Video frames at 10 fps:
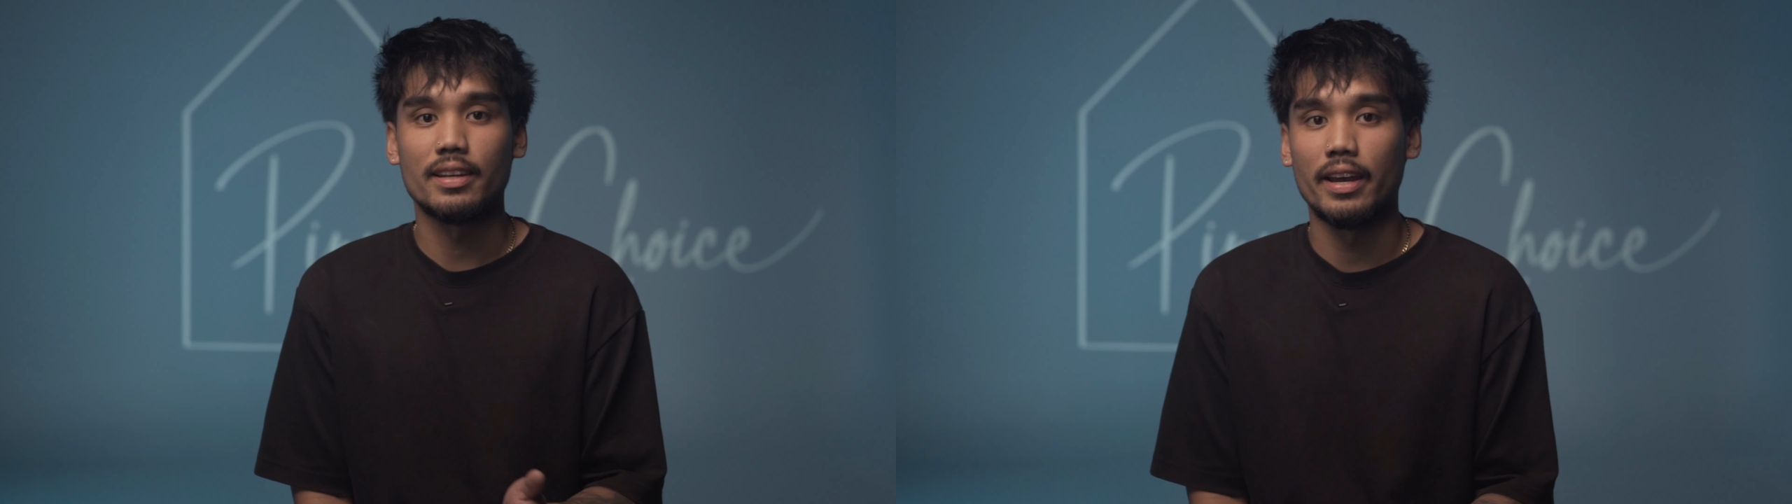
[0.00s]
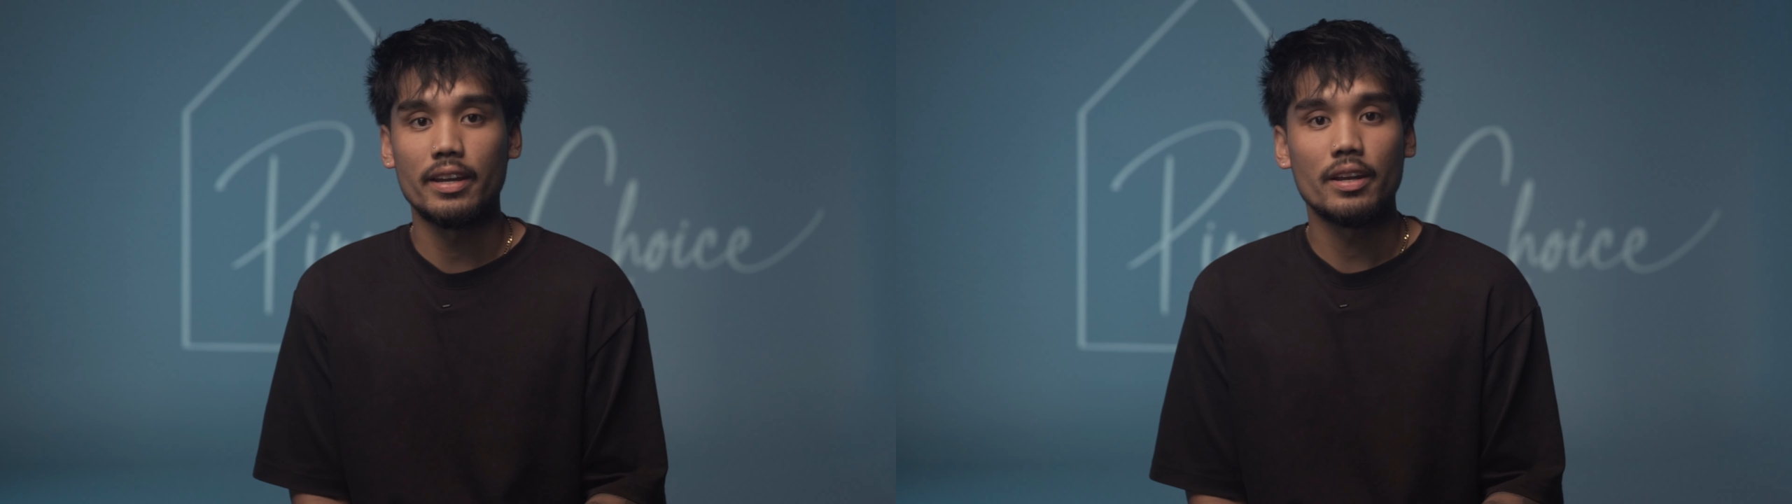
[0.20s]

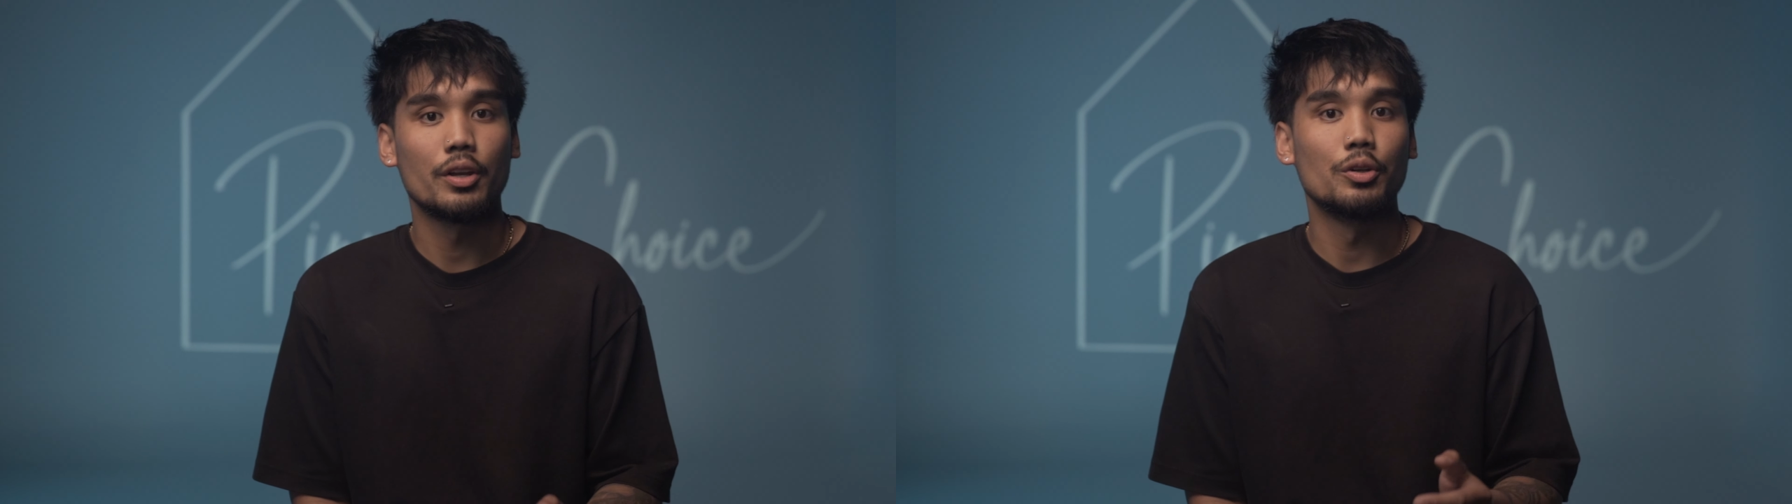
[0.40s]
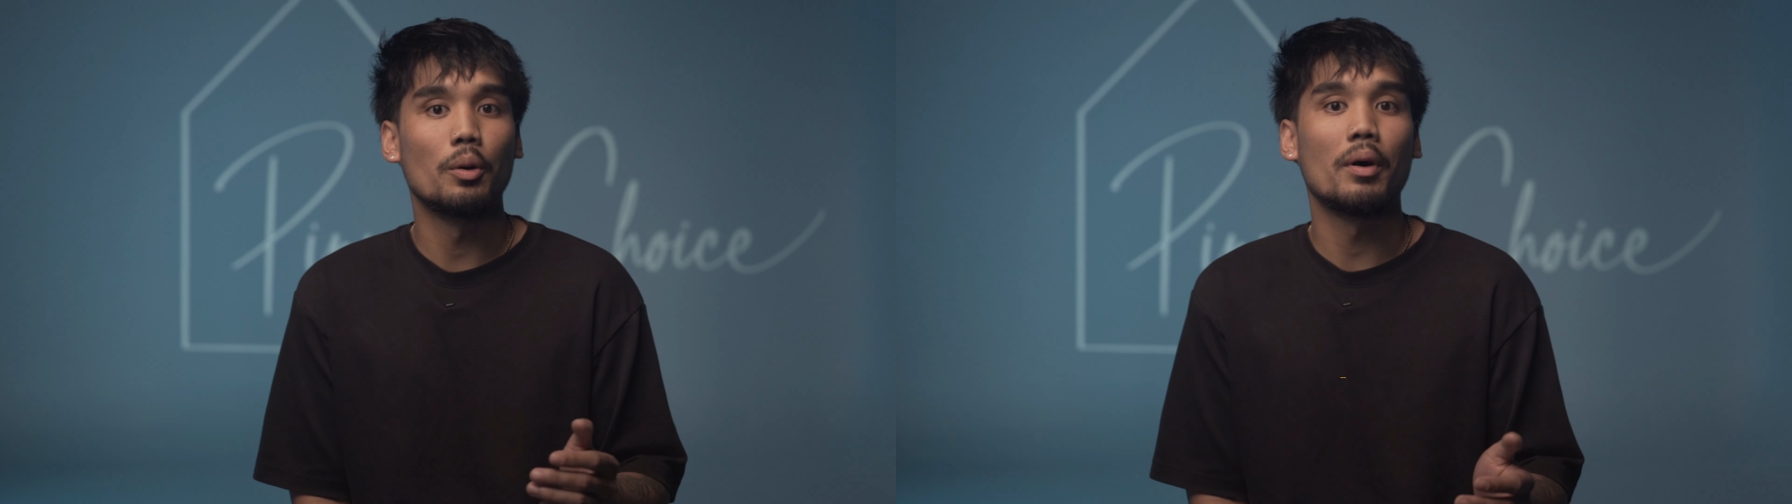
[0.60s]
say
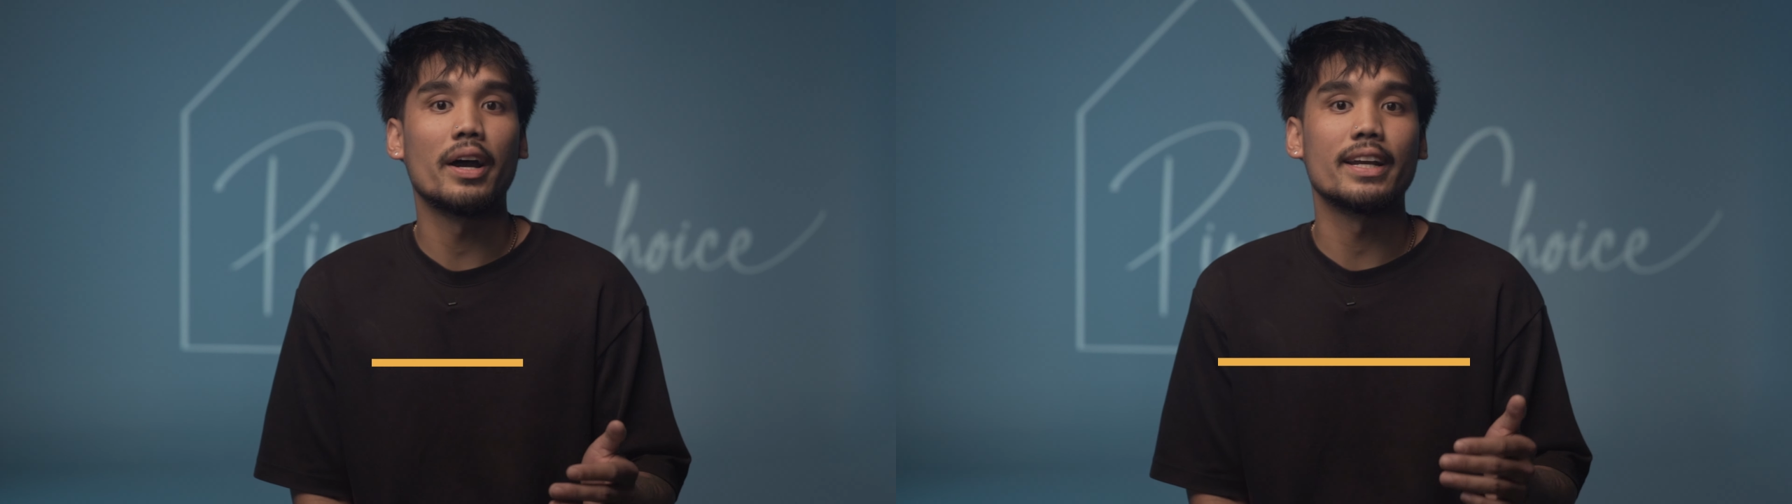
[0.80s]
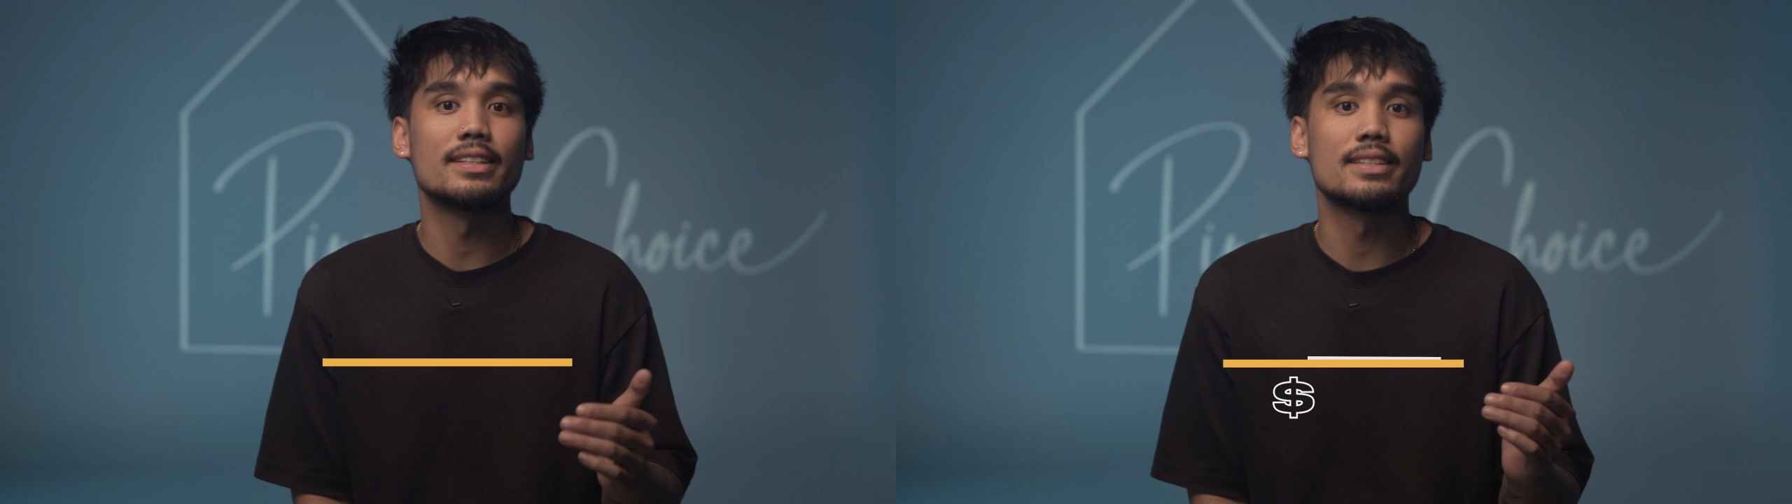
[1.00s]
you're buying a